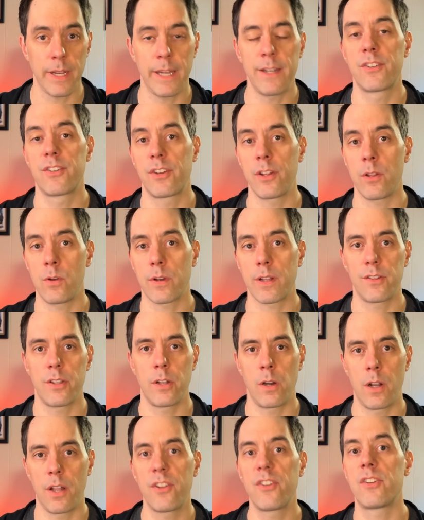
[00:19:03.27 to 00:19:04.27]
It's still
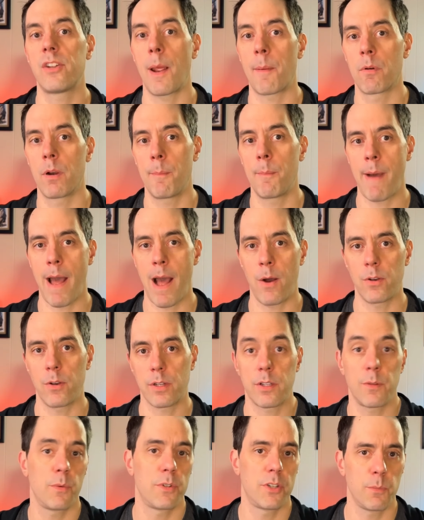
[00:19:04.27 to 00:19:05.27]
considered a separate mount,
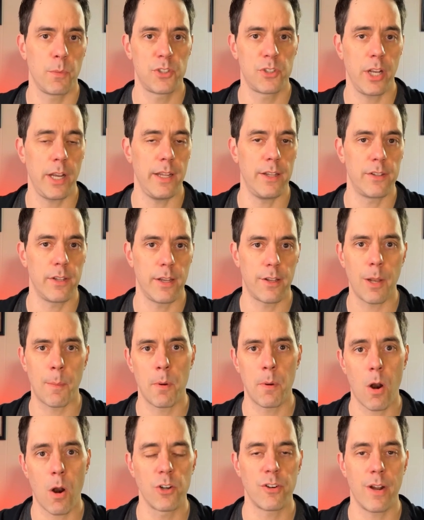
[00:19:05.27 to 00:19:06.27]
which it is. It's a
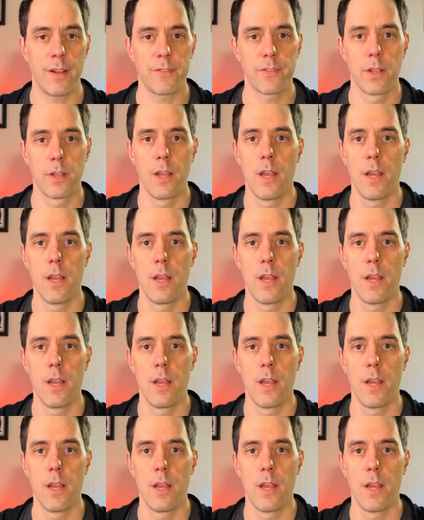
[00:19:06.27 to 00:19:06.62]
separate hard drive.